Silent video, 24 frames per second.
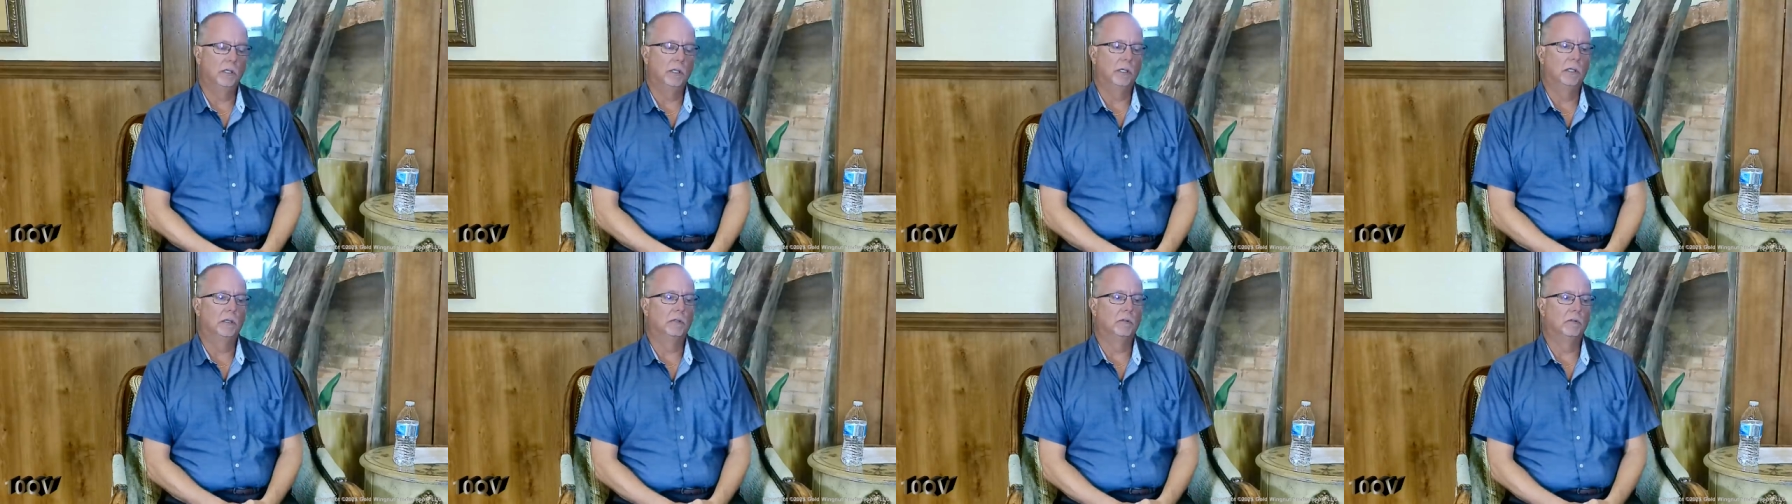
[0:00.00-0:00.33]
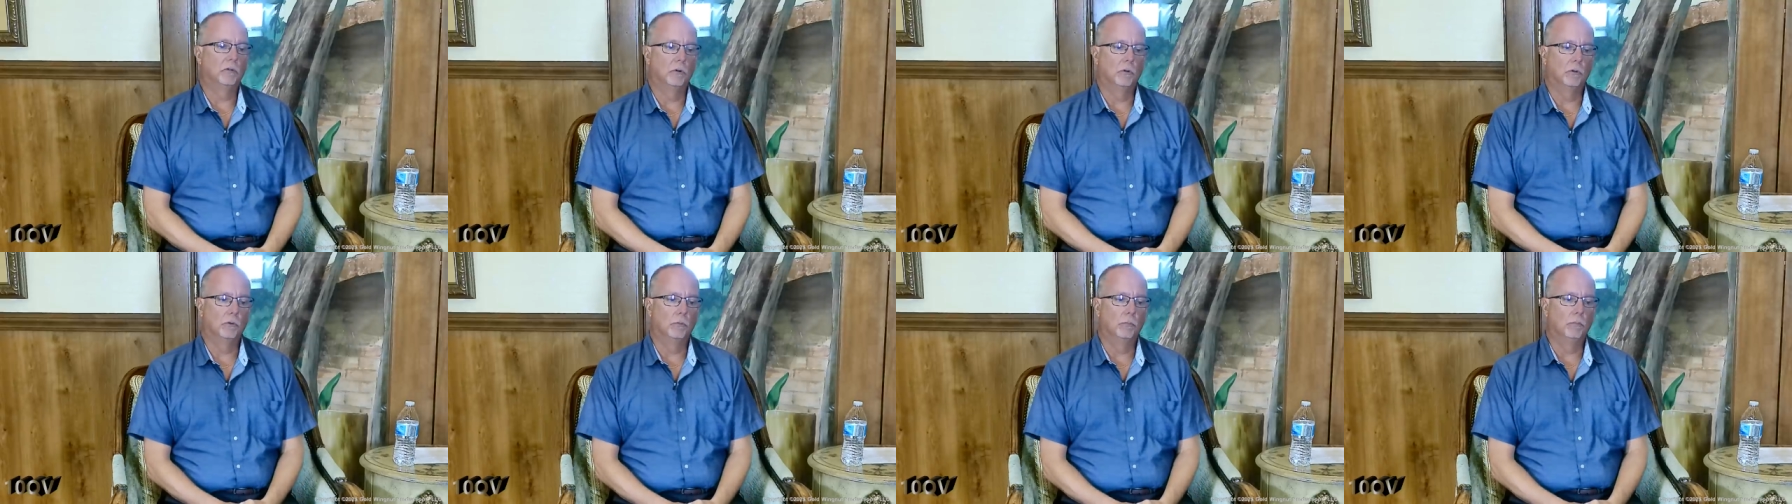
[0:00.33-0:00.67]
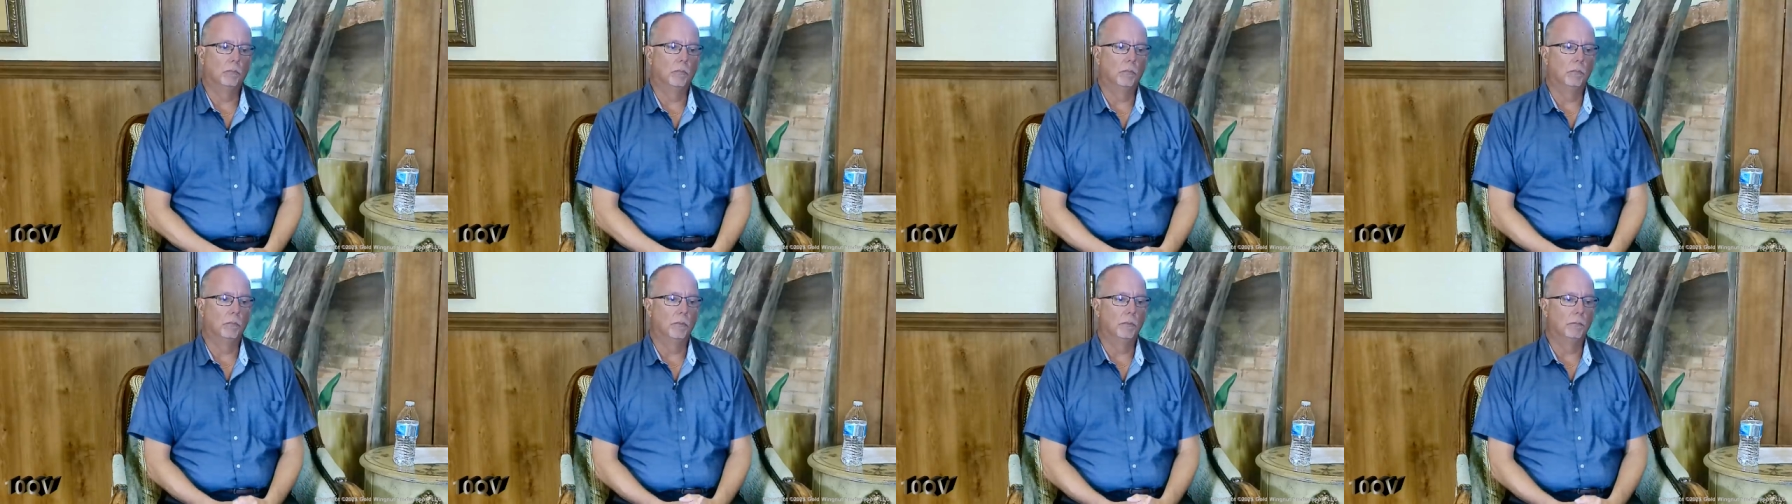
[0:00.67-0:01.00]
And so
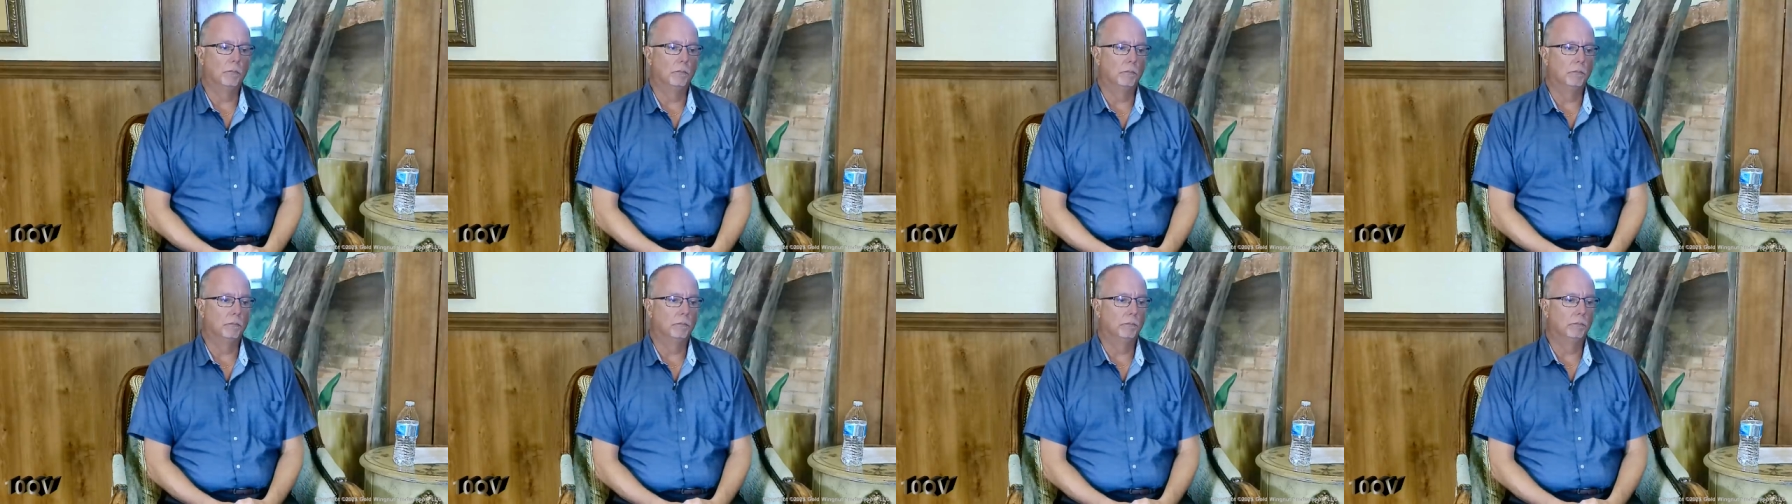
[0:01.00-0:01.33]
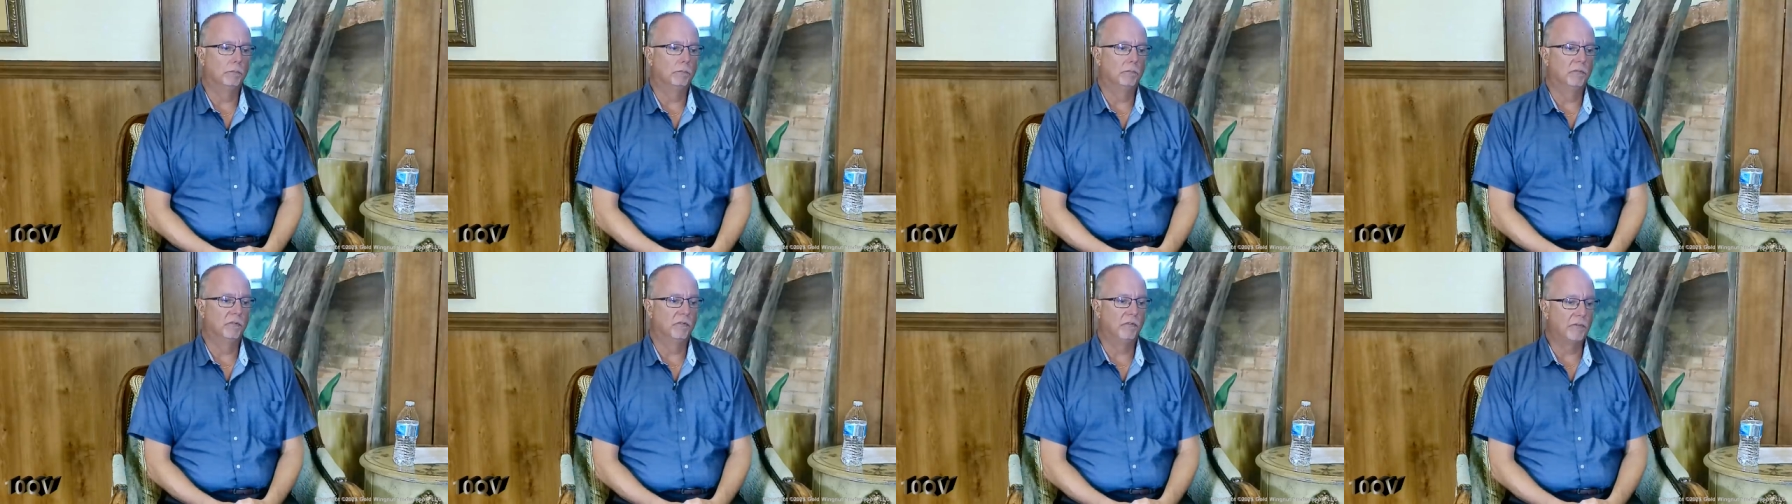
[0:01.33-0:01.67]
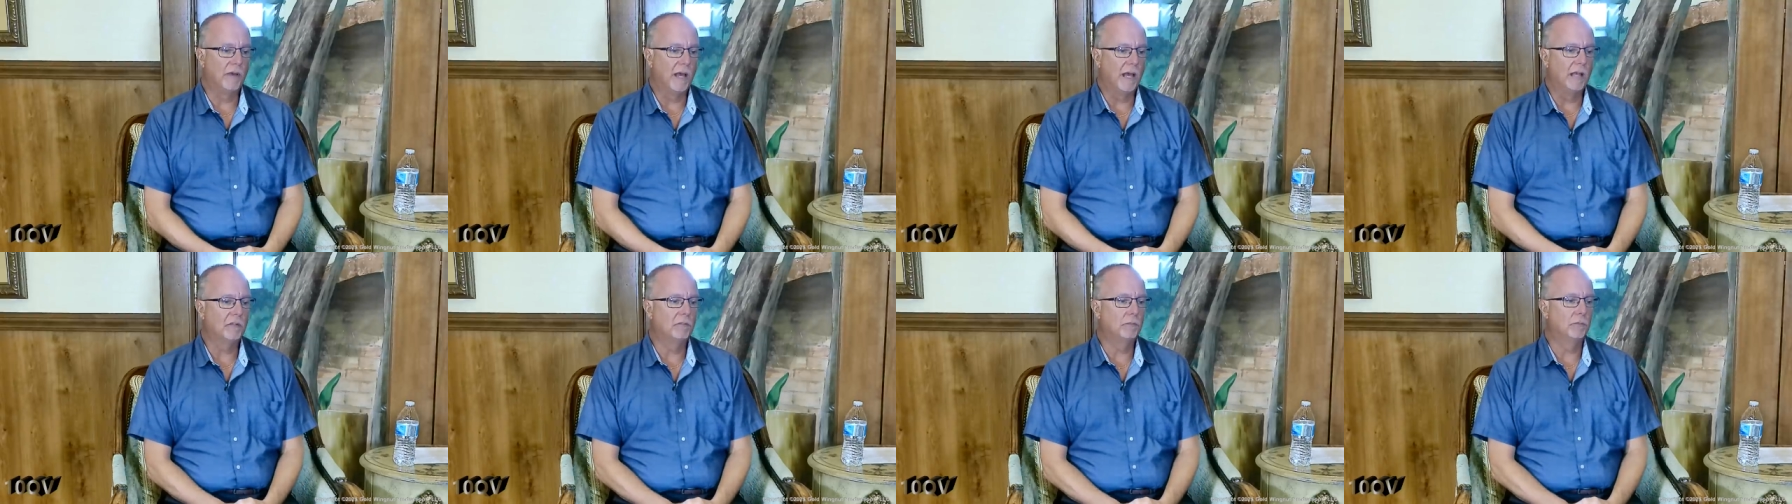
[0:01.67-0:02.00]
the
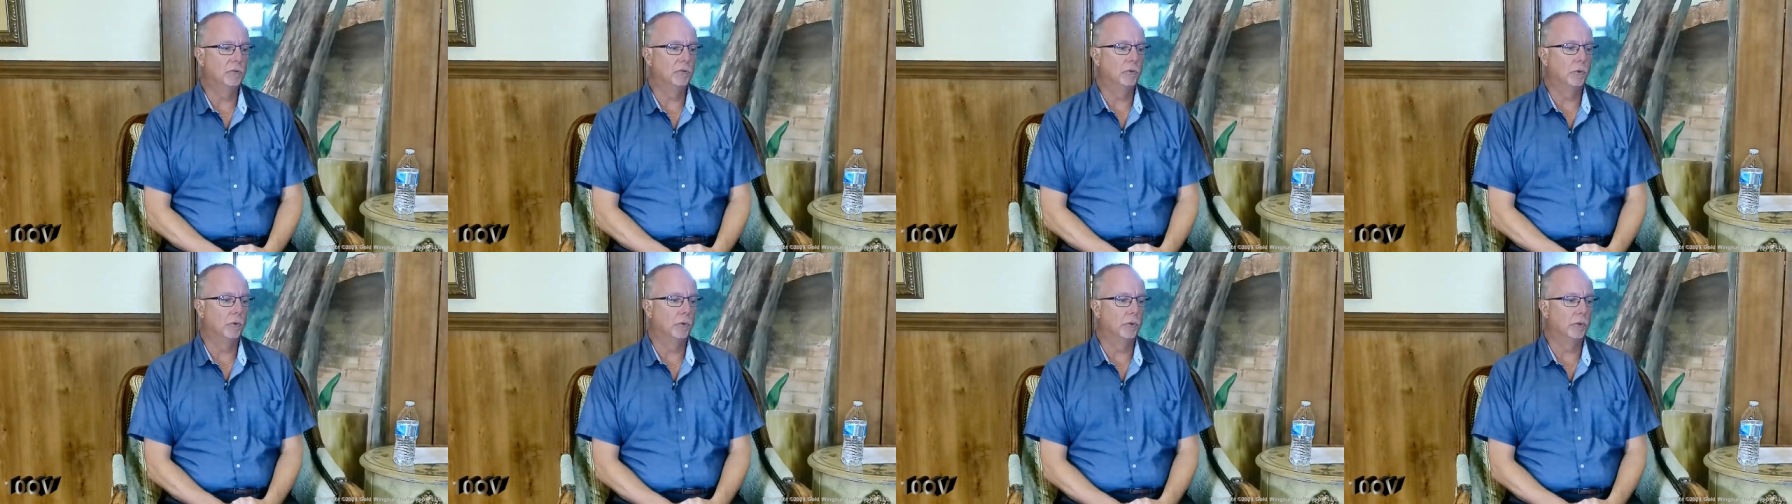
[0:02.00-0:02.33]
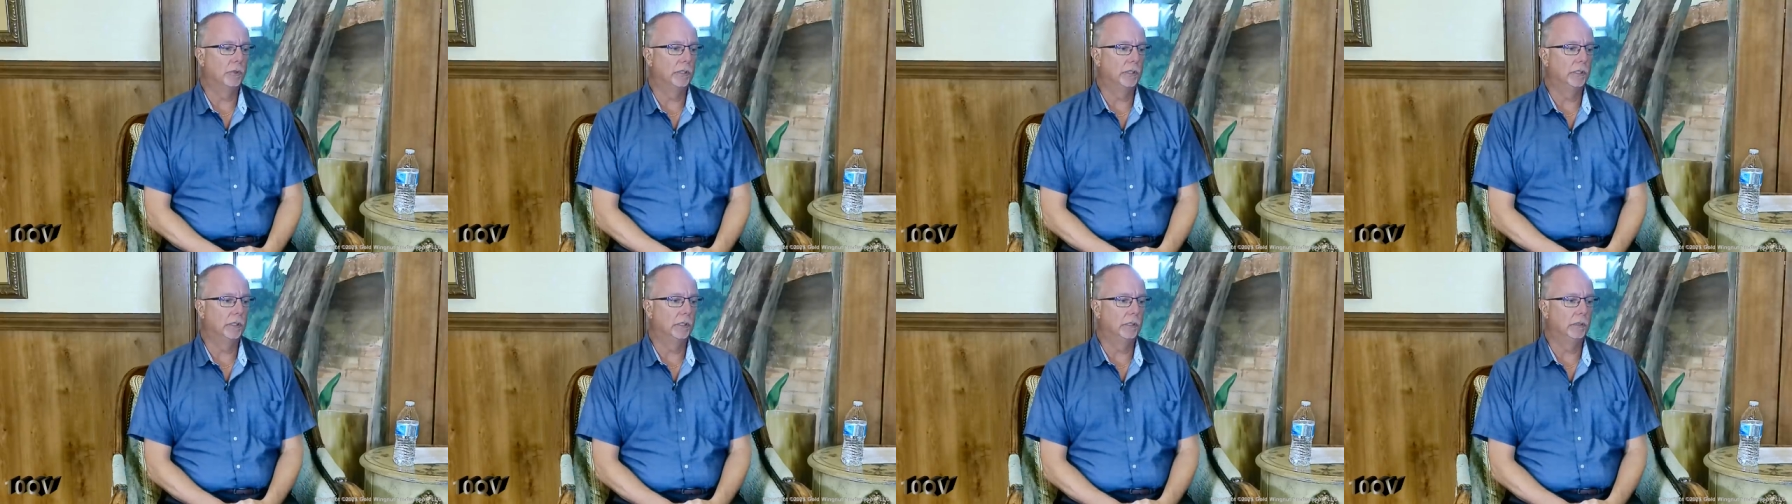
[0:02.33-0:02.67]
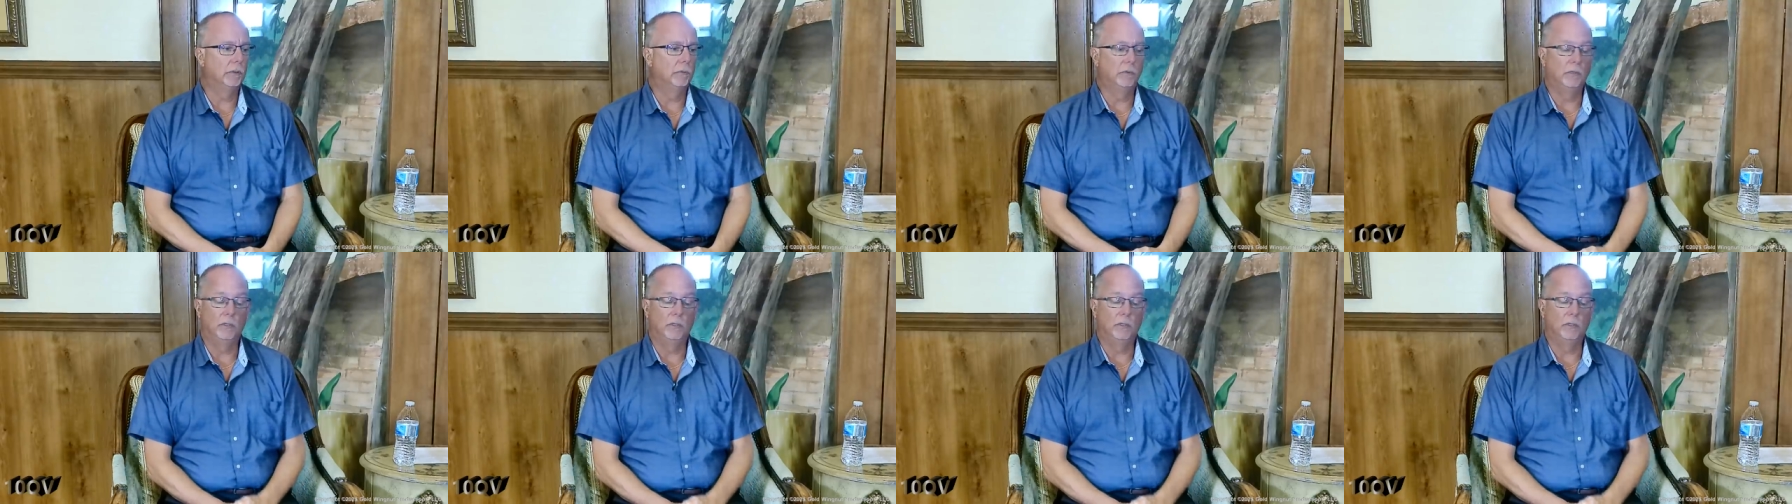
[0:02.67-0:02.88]
vast majority,